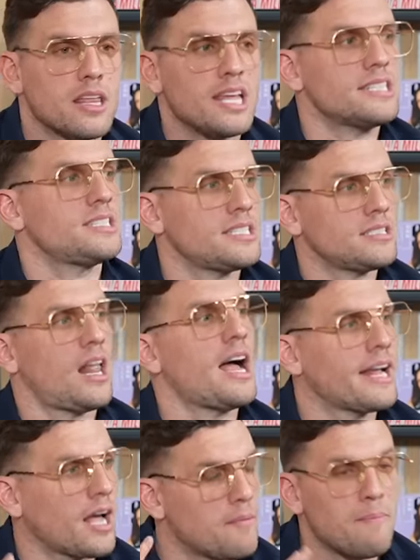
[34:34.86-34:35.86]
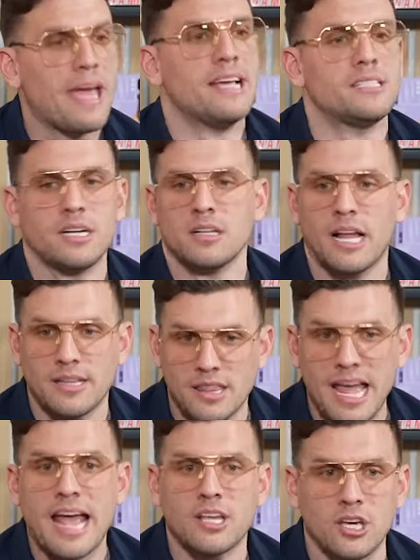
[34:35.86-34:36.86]
this is like amazing. Like
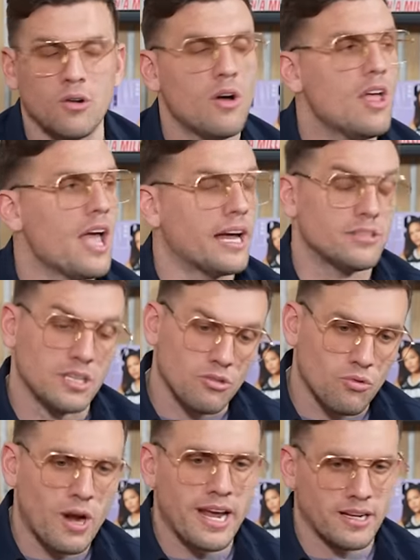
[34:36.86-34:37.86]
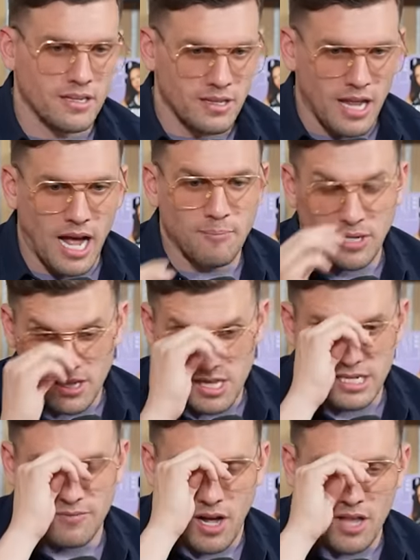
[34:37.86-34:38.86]
thank you." And I was like, "Great." I'm going to
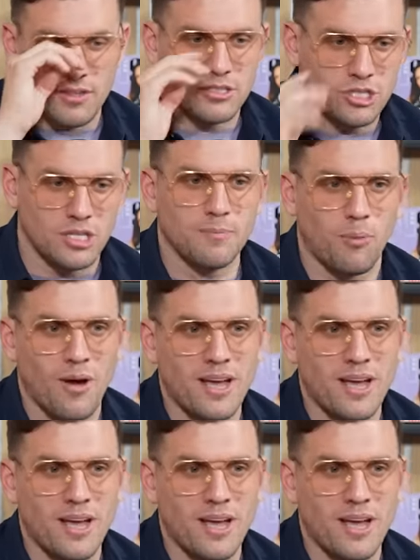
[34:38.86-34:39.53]
think of other cheap